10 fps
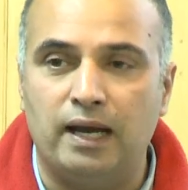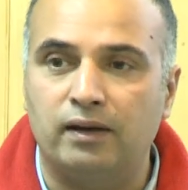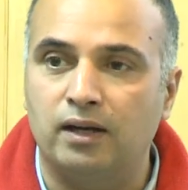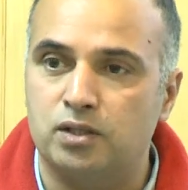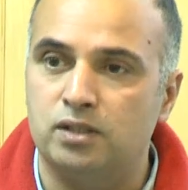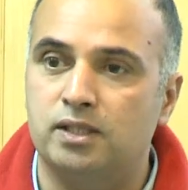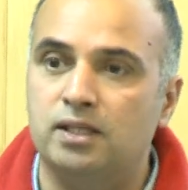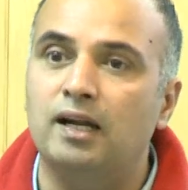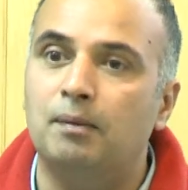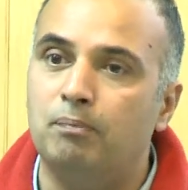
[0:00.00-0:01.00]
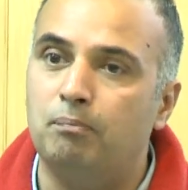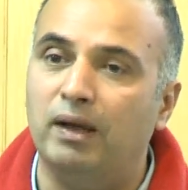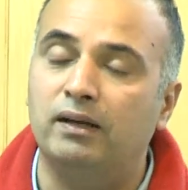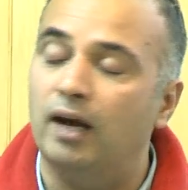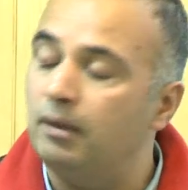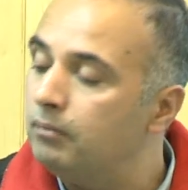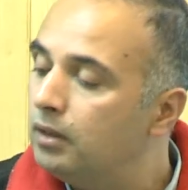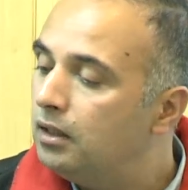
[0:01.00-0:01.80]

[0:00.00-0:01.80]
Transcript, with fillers: aggregation is changing that big time.